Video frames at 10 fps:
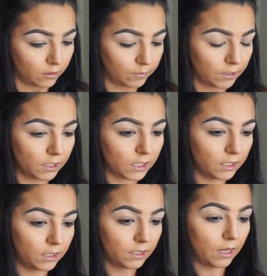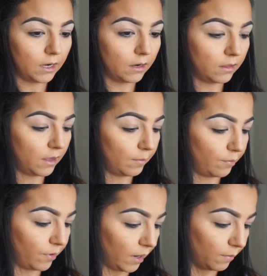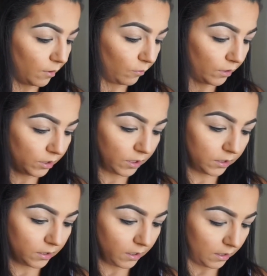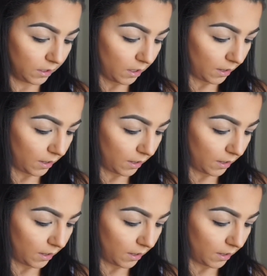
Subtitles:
I'm just going to set that primer with just a